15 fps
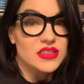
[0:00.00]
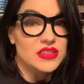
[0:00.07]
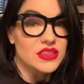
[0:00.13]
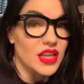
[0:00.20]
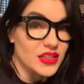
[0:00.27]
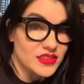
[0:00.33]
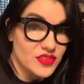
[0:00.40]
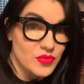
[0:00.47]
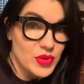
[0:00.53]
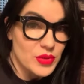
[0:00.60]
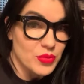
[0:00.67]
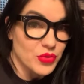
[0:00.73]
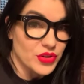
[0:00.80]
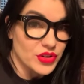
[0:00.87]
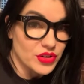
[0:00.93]
lots of
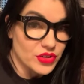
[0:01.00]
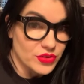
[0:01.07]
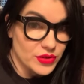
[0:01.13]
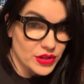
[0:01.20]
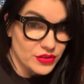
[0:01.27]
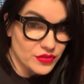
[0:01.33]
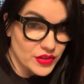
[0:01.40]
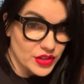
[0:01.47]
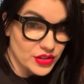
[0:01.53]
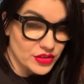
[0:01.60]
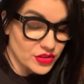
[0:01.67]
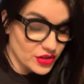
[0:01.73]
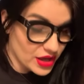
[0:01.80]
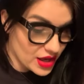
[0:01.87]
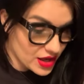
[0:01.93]
people in your career field,
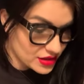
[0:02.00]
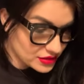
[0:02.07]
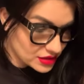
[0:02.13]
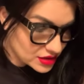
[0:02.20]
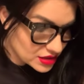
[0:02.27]
okay?